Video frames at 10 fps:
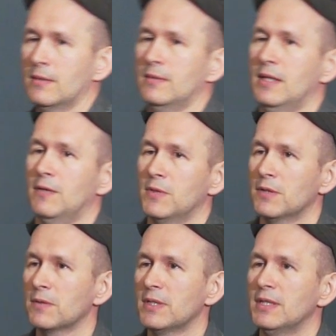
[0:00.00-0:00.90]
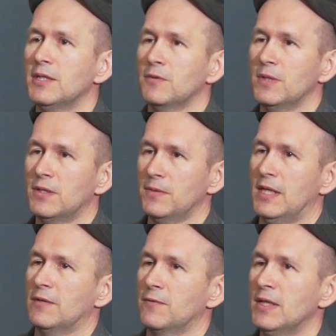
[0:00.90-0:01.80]
Then we don't really need to
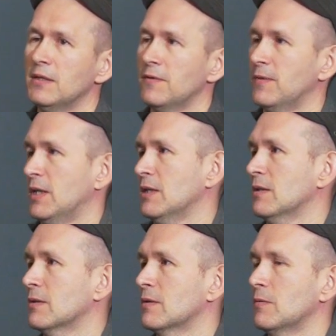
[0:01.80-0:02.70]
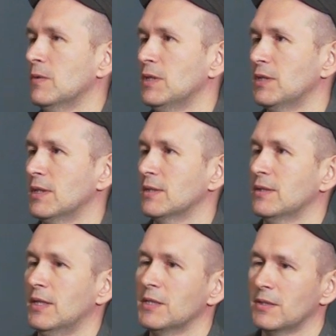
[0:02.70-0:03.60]
iterate for anything. We just
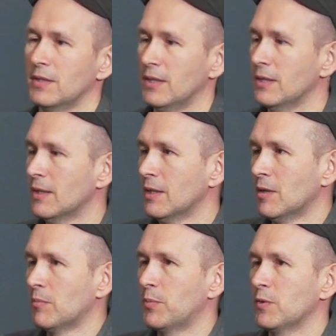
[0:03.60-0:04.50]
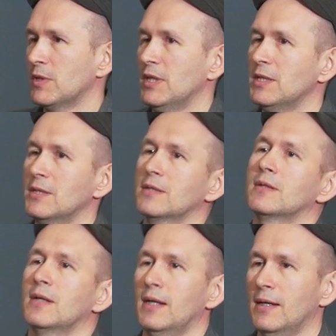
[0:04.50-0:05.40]
essentially put each
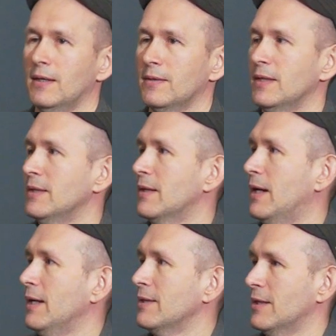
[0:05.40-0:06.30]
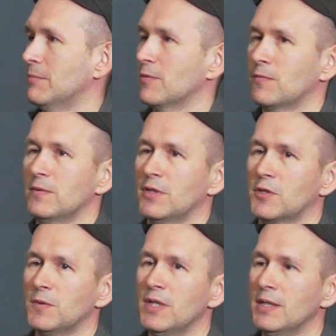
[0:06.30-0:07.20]
data item through the
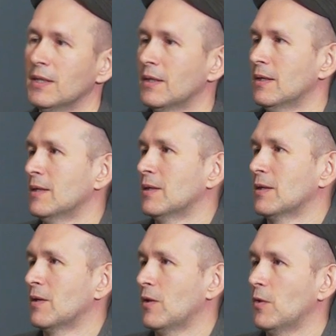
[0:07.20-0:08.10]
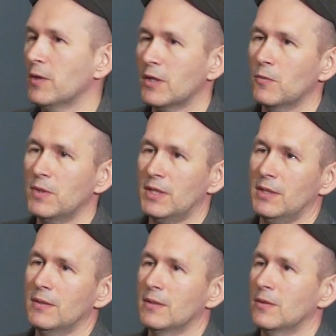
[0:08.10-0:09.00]
tree, look
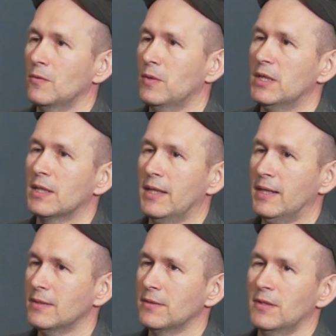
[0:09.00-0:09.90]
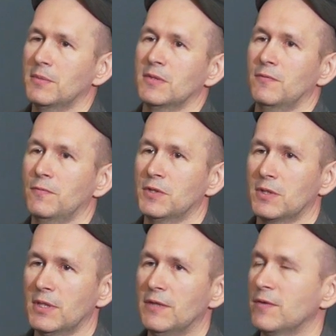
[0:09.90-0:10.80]
where it lands in terms of
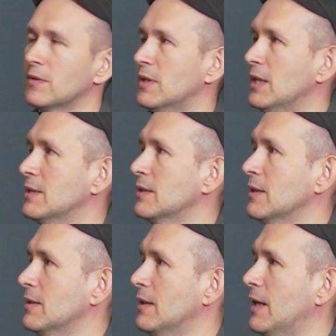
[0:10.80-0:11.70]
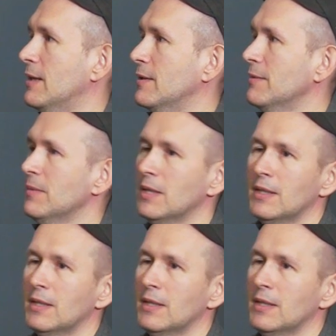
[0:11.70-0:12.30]
which leaf contains the item,